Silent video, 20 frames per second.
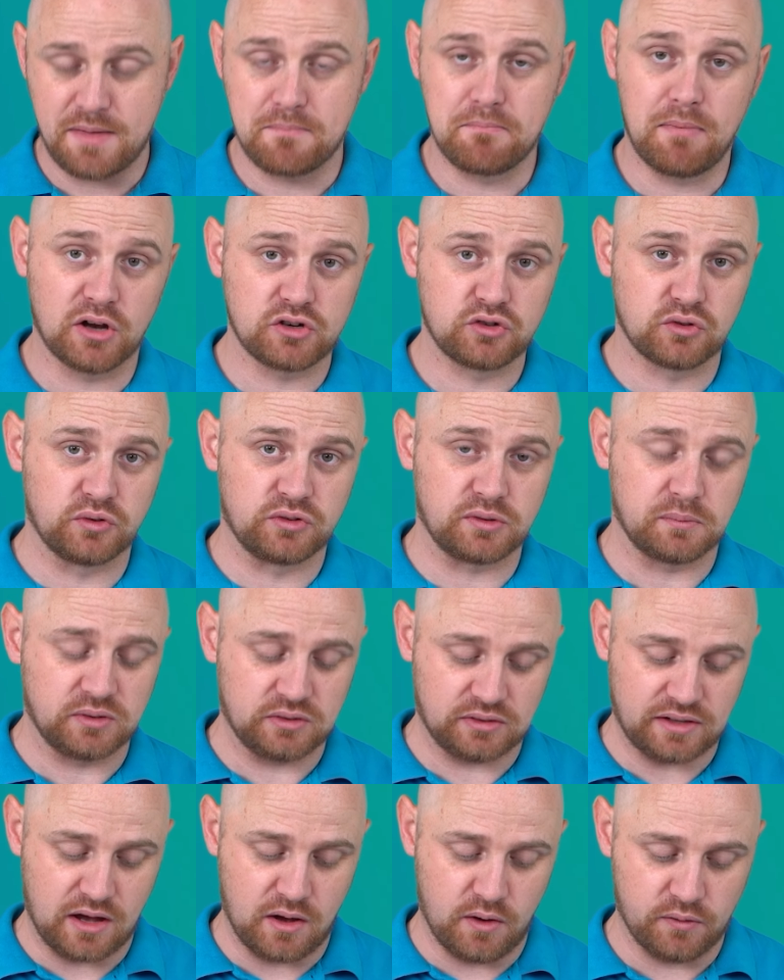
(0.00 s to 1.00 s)
the modules
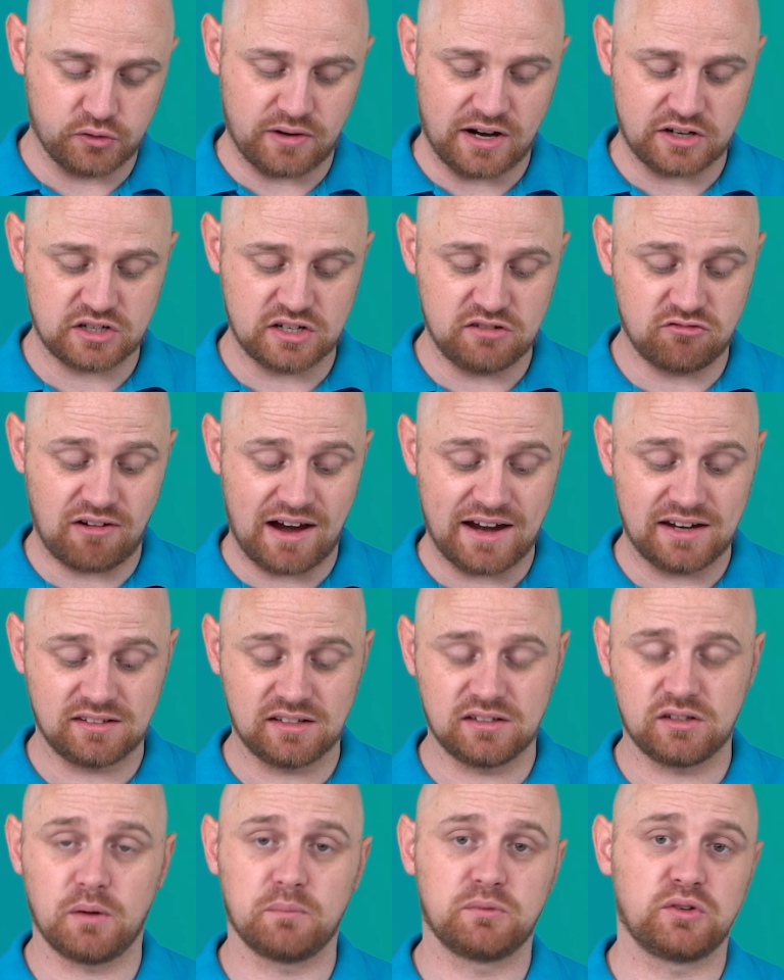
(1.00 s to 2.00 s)
themselves are actually
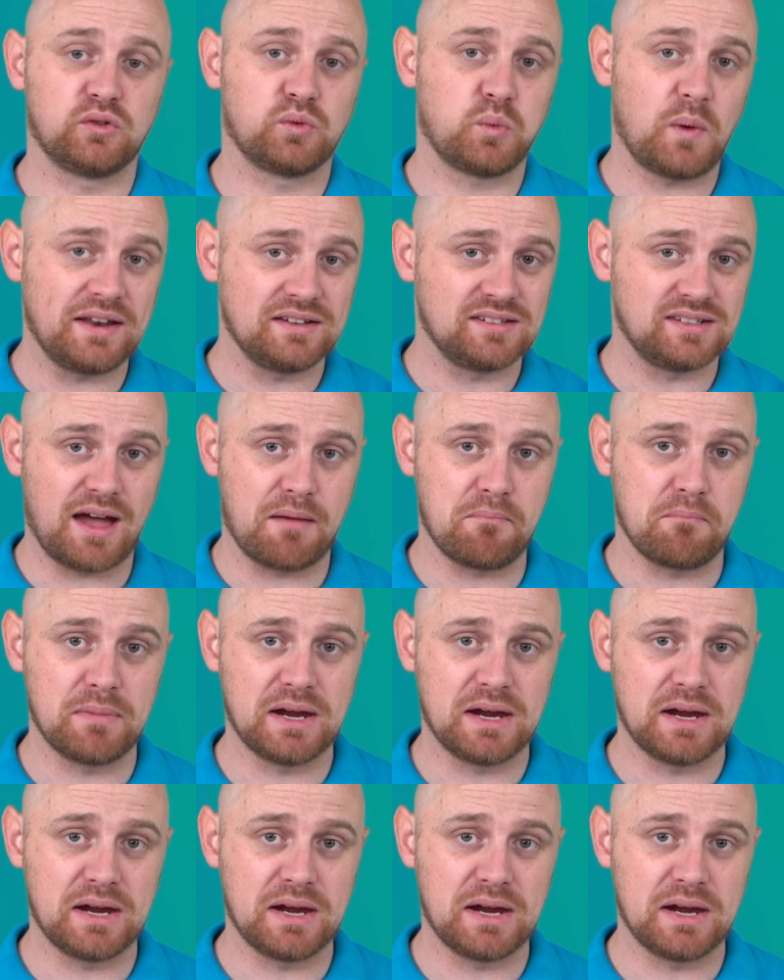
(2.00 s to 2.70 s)
rated up to 20 amp,